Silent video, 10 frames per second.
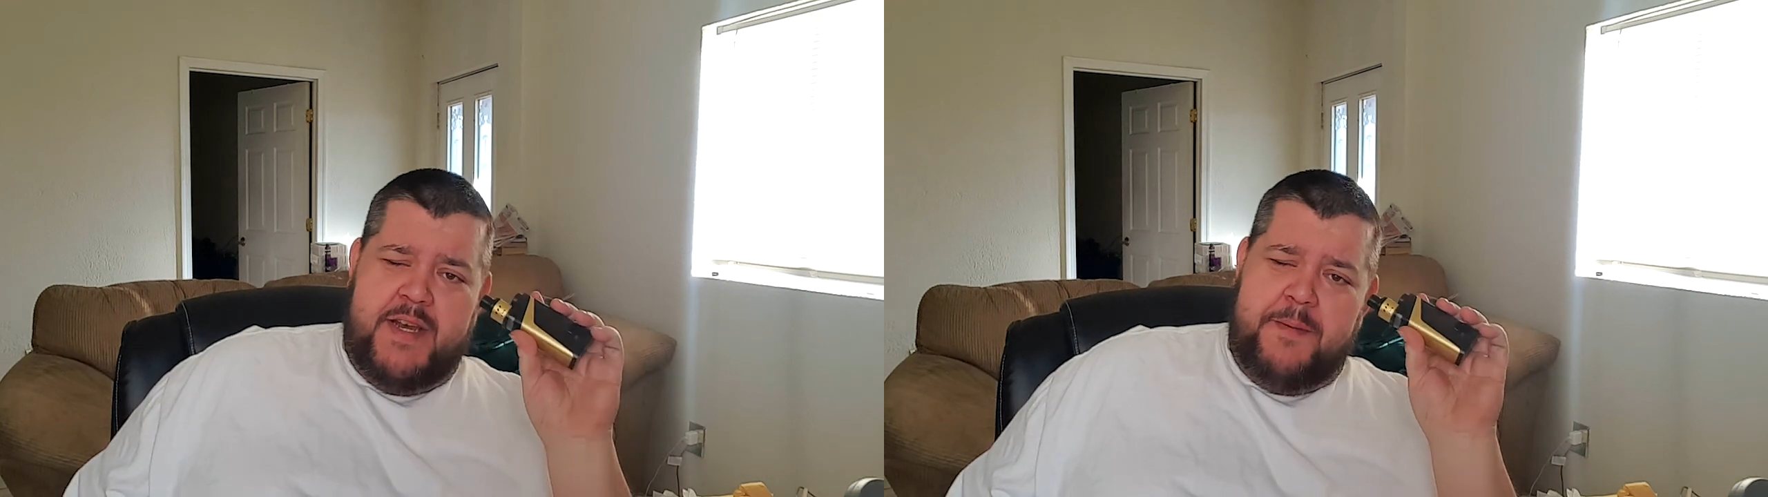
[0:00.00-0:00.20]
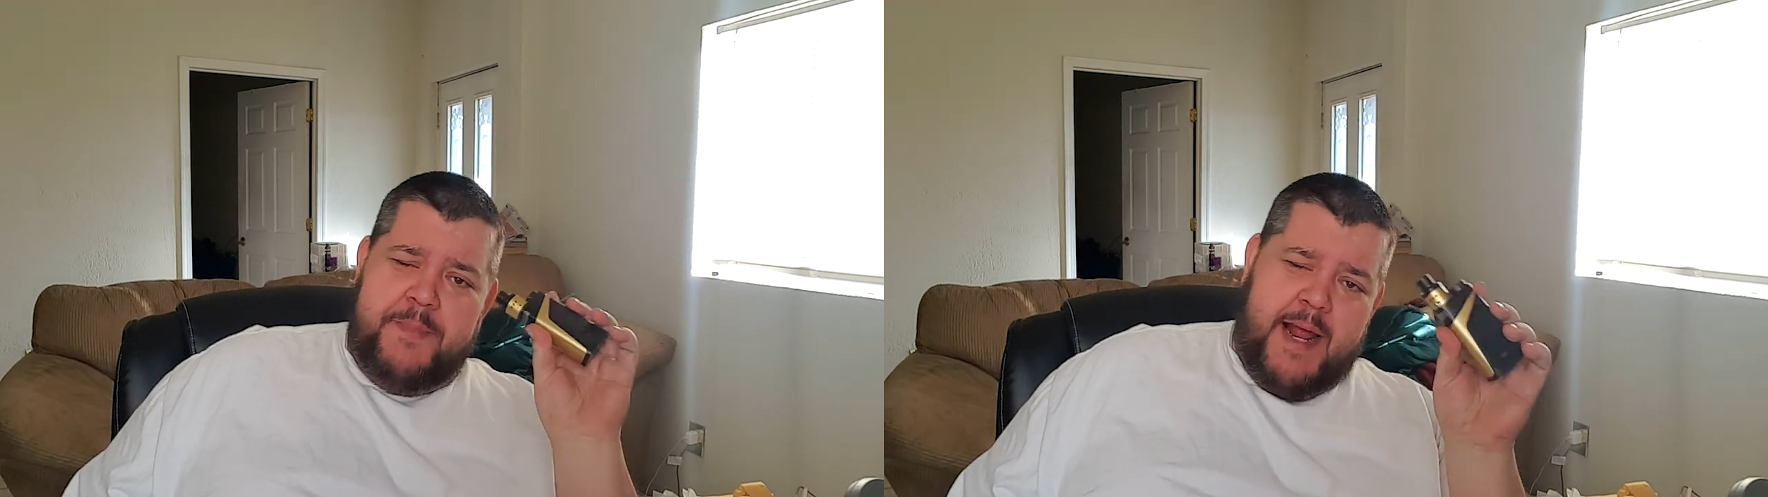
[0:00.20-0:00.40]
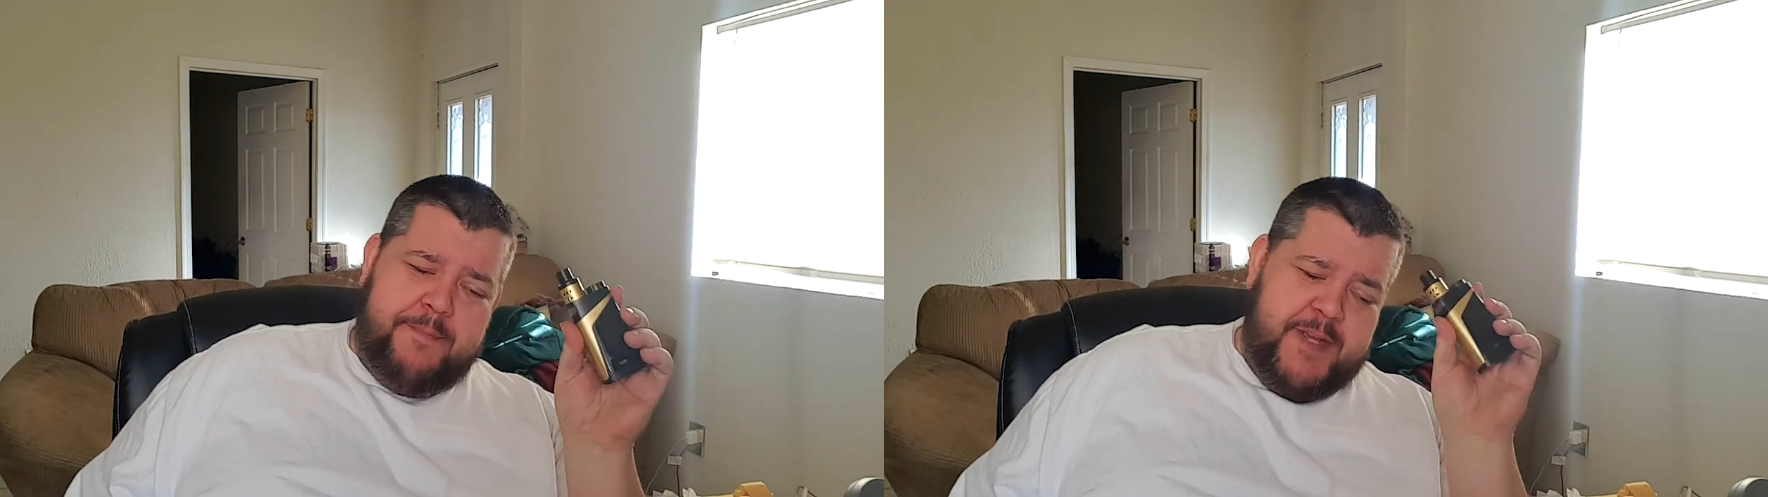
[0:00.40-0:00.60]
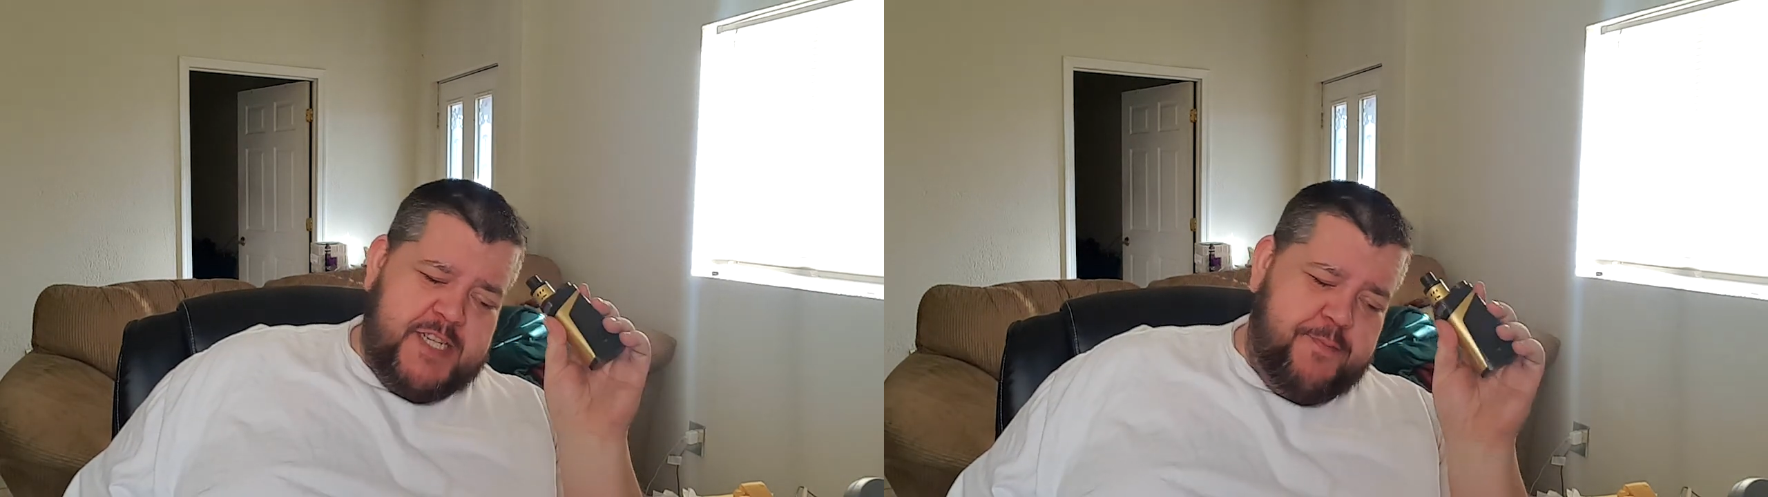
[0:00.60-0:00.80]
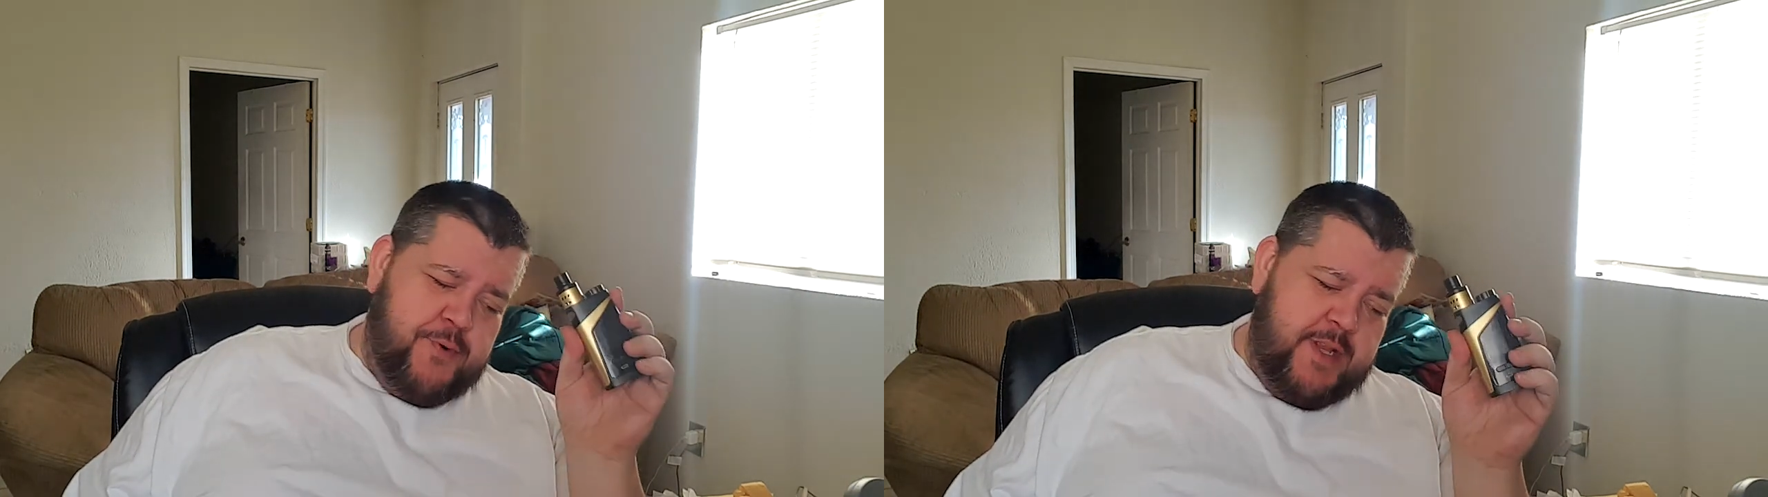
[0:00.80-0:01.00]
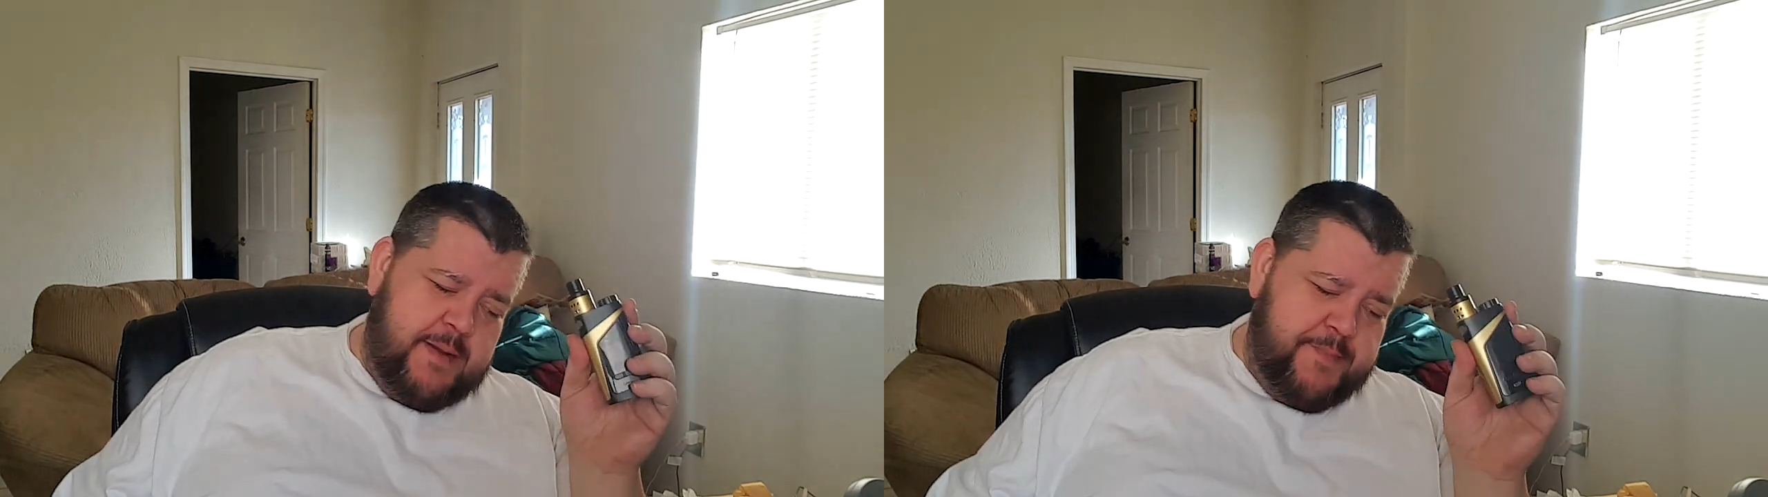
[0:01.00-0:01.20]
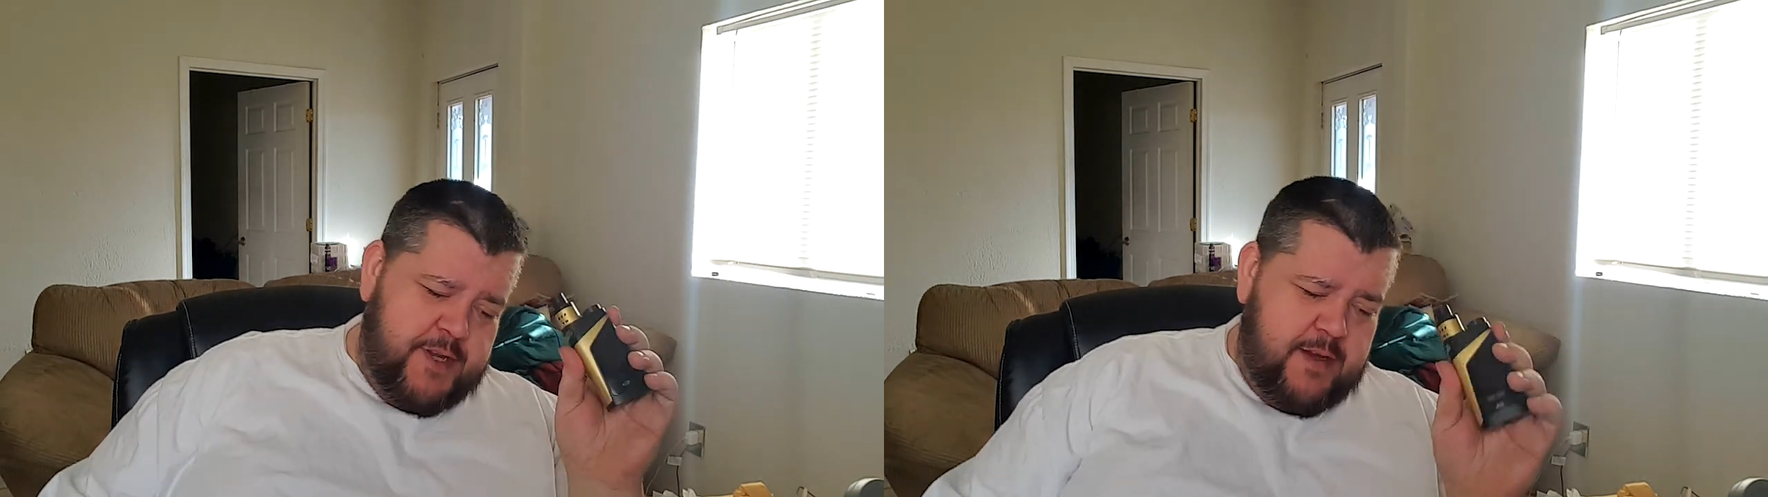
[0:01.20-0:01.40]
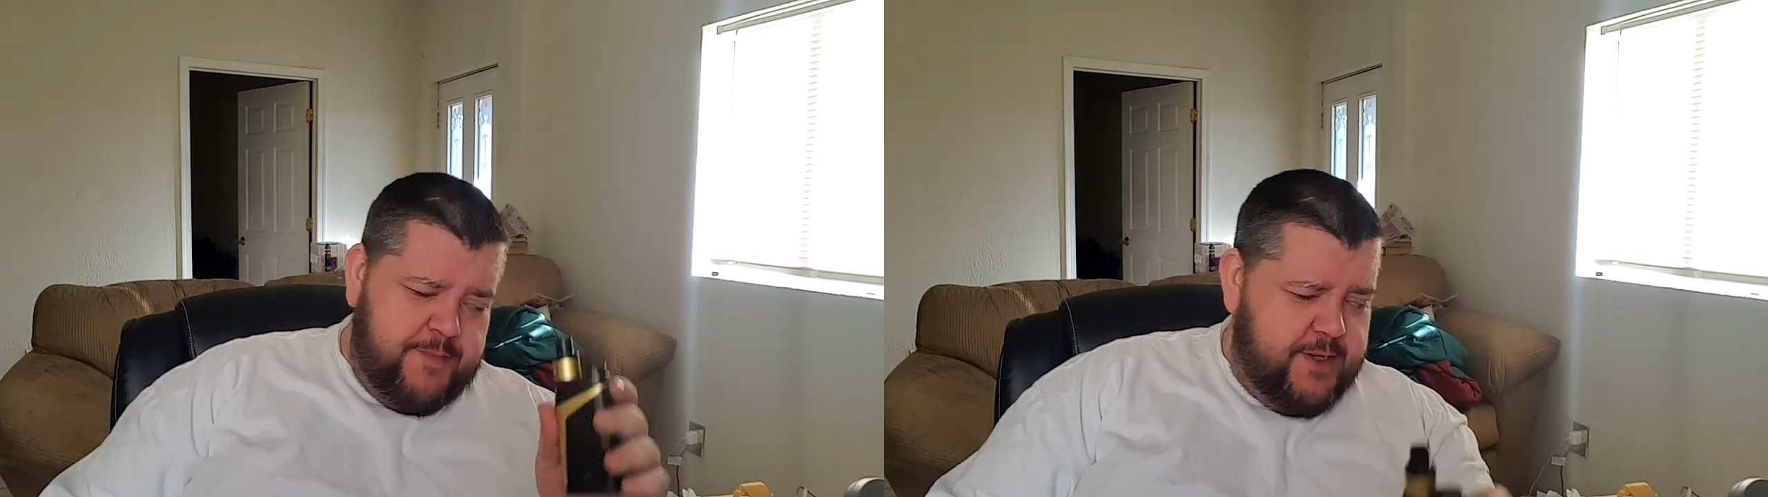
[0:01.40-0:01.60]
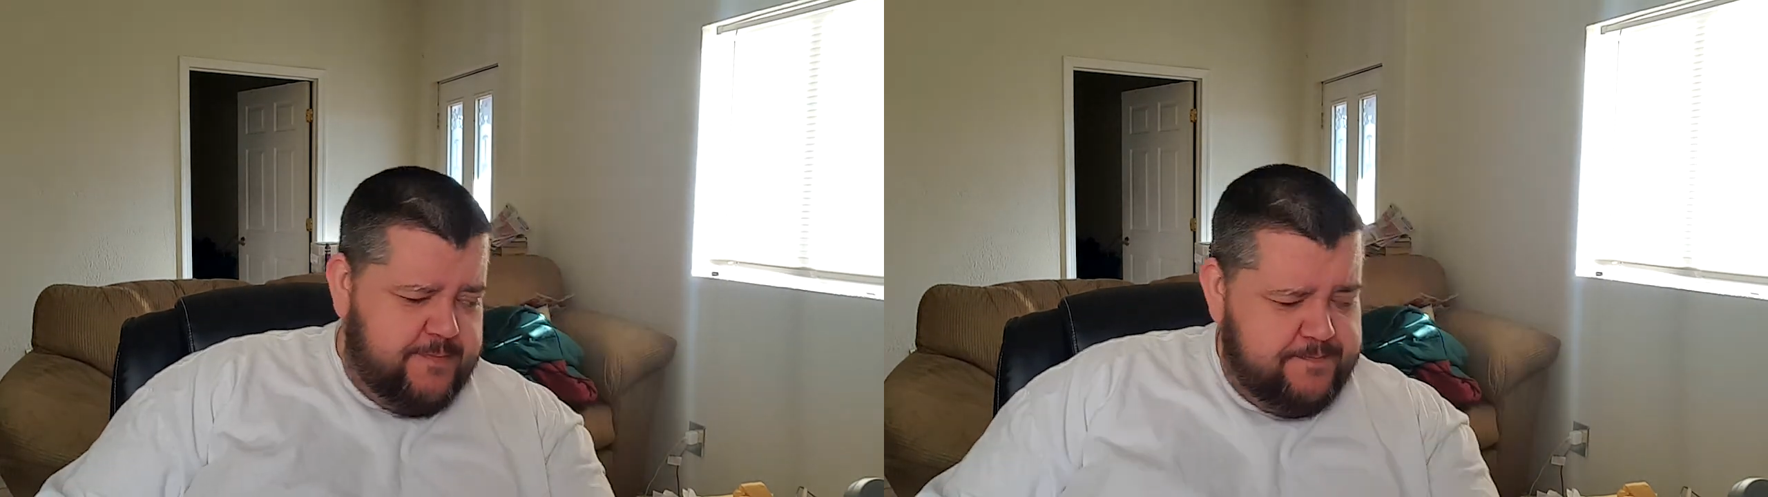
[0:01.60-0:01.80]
But I'm disappointed. I'm bummed.